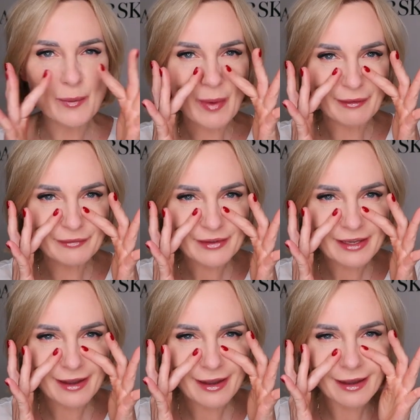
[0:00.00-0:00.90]

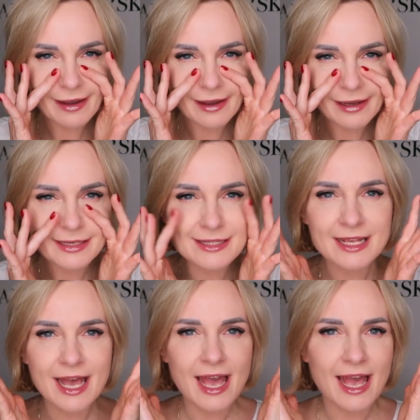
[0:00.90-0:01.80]
puffy eyes,
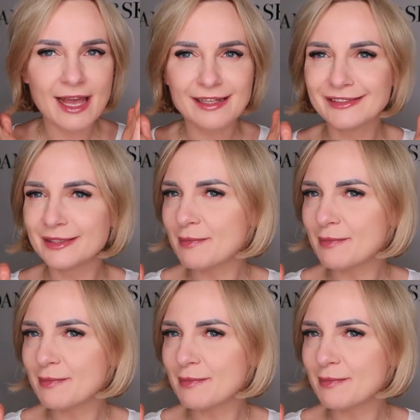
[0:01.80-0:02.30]
and